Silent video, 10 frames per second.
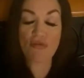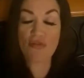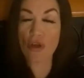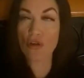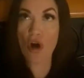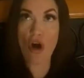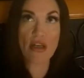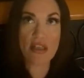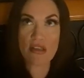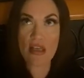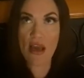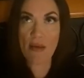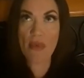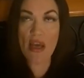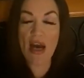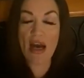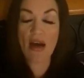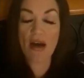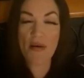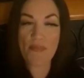for a longest
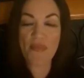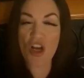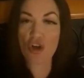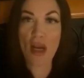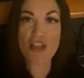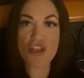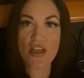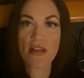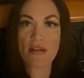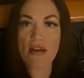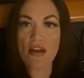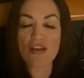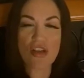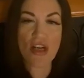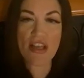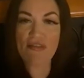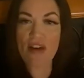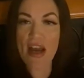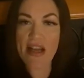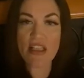time, aggression, starting
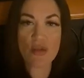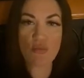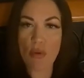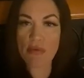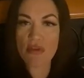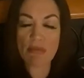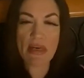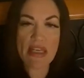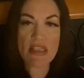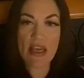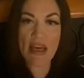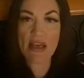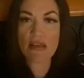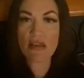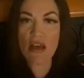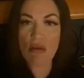fights, whooping somebody's ass,